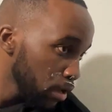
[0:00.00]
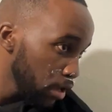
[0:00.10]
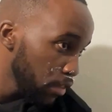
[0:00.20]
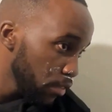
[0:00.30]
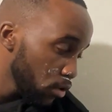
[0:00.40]

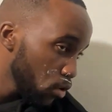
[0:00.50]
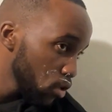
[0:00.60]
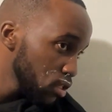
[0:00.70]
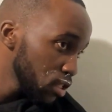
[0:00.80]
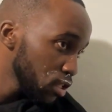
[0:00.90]
and then the
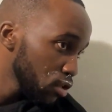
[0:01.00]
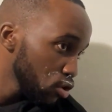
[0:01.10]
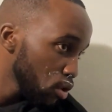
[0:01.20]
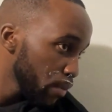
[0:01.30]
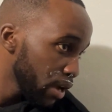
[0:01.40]
cos x at the
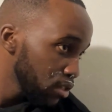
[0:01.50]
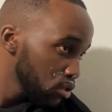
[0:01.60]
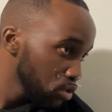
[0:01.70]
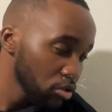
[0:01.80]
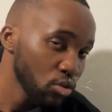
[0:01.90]
top
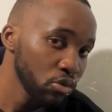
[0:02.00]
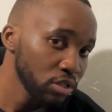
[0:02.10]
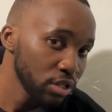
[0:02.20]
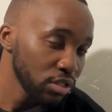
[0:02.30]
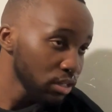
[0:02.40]
cancels the
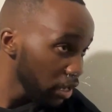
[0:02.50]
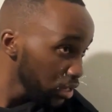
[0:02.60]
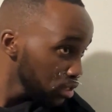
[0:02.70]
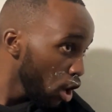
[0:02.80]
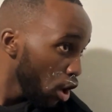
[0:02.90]
cos x
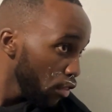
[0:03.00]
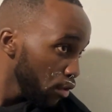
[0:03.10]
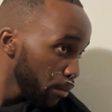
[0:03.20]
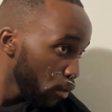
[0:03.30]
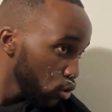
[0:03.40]
at the
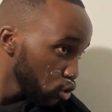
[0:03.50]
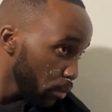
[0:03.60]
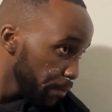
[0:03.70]
bottom.